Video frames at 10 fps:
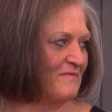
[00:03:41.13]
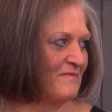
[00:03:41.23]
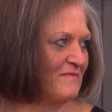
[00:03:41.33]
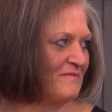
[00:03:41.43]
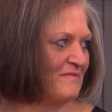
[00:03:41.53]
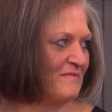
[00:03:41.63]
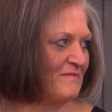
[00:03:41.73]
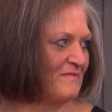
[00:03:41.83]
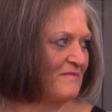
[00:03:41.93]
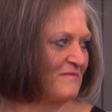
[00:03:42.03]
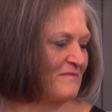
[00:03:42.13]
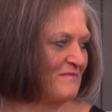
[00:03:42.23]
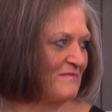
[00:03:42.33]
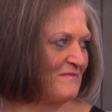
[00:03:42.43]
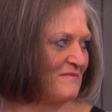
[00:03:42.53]

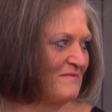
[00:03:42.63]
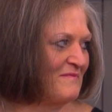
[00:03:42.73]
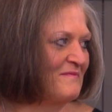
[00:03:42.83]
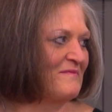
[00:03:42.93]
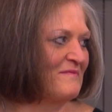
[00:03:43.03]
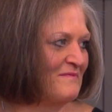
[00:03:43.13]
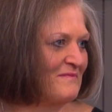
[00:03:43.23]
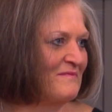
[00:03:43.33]
No words are spoken by the person on screen.